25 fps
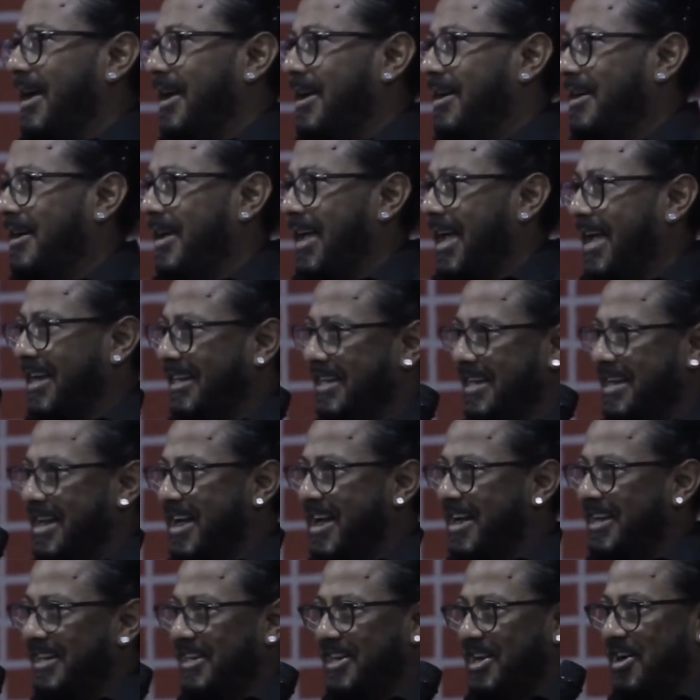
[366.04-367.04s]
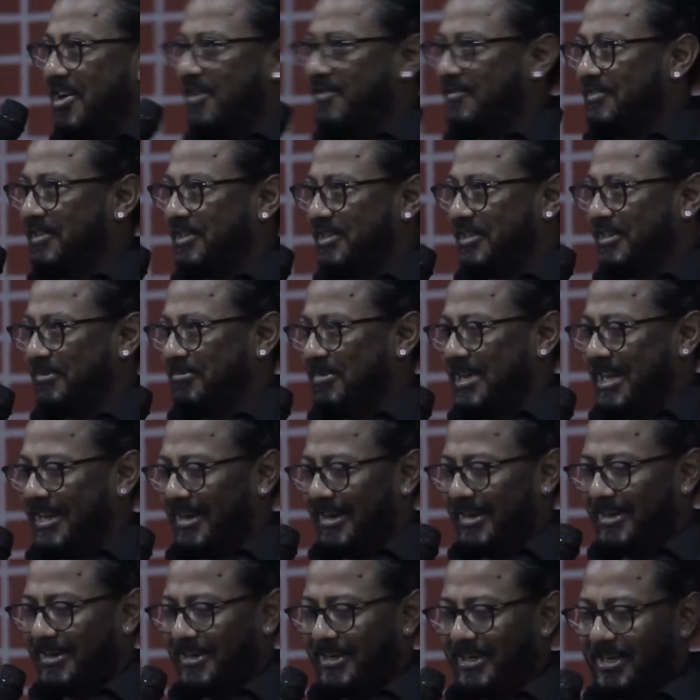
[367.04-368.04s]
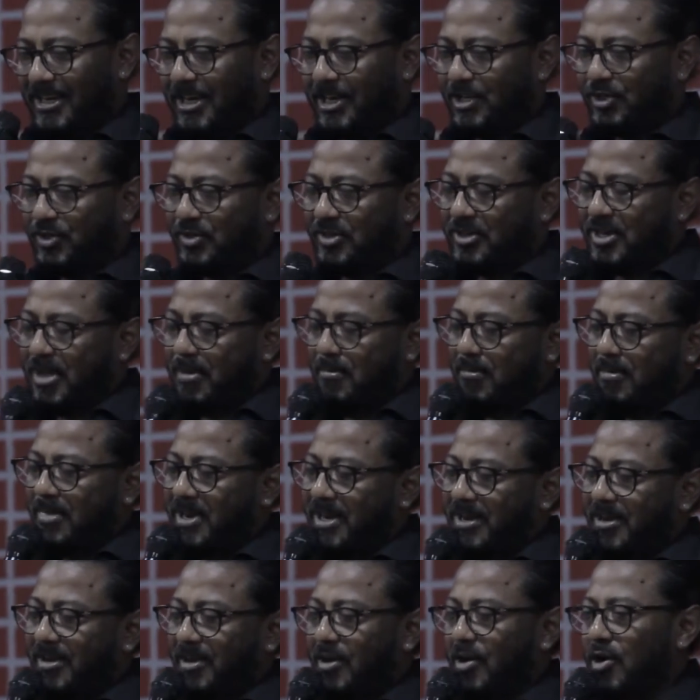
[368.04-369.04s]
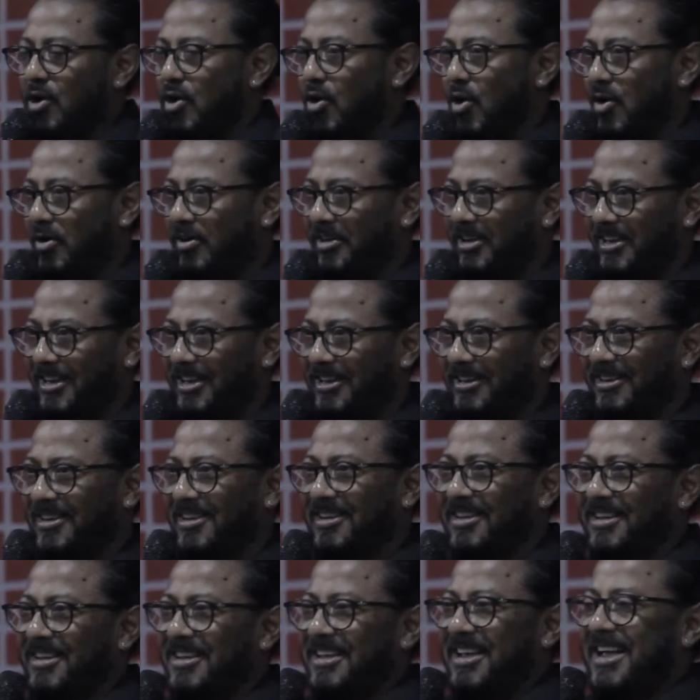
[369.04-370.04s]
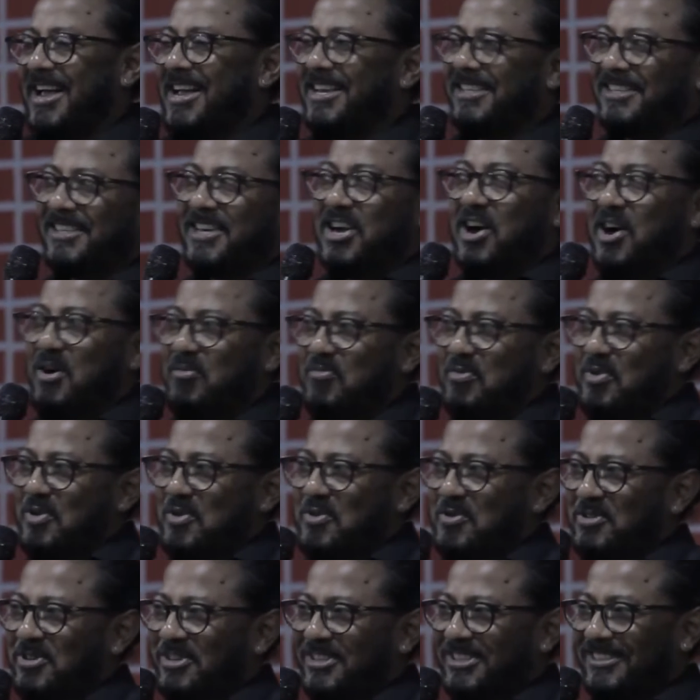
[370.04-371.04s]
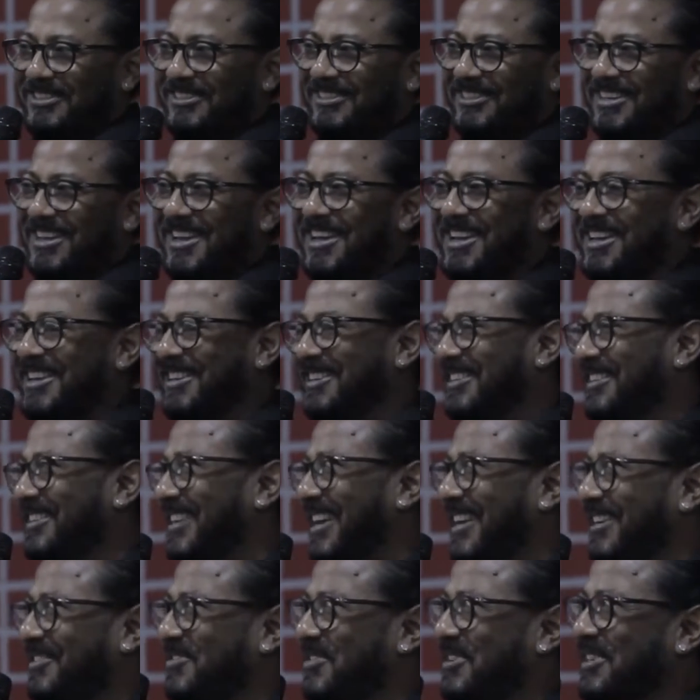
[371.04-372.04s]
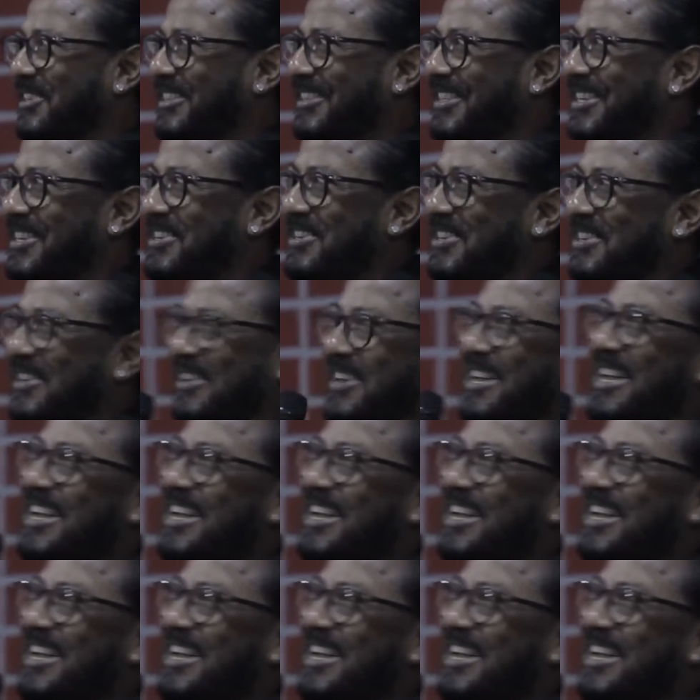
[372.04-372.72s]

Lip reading: at night after my editing, I used to come in, log in as Kamrose, and that was a